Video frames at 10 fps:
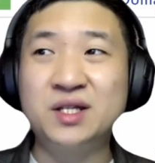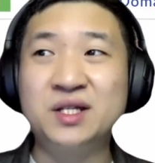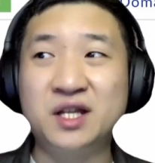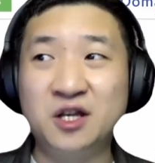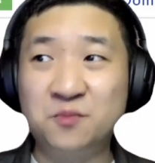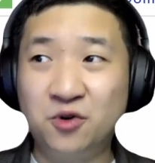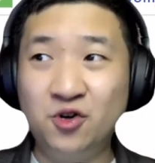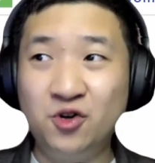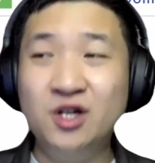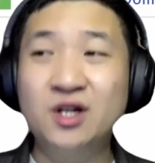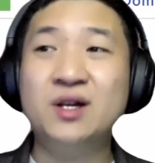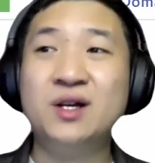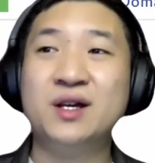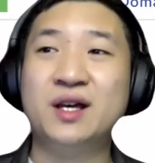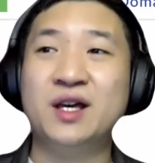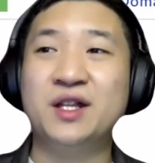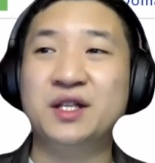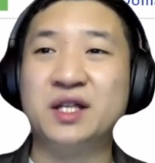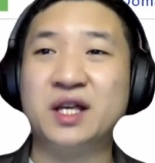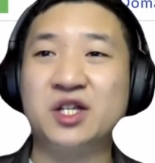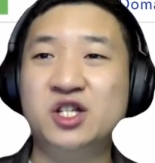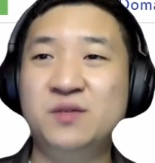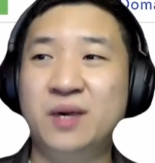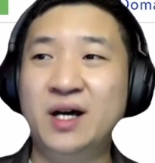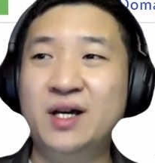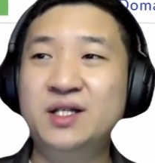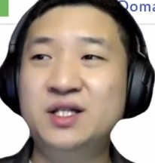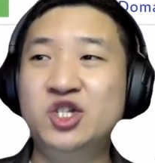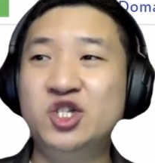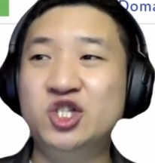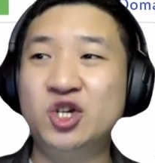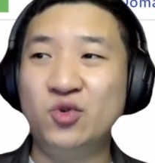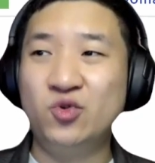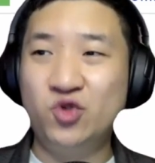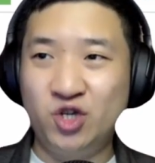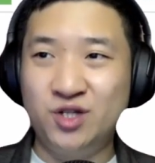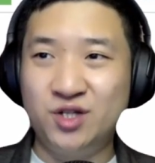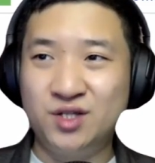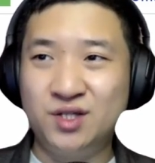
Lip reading: in Singapore, and is actually by DigitalOcean.